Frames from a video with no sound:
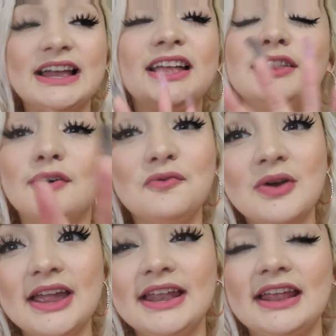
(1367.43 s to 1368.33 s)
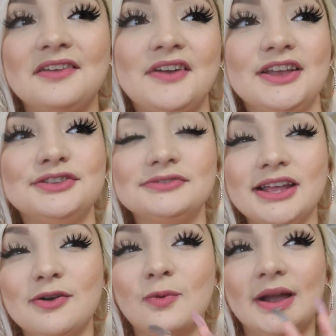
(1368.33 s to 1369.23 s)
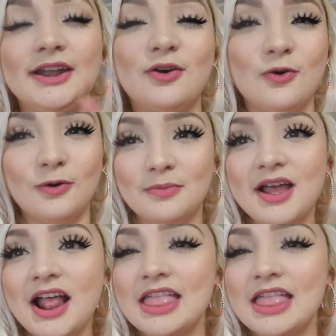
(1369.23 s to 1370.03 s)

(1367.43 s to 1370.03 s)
i love white and if i could do like a white home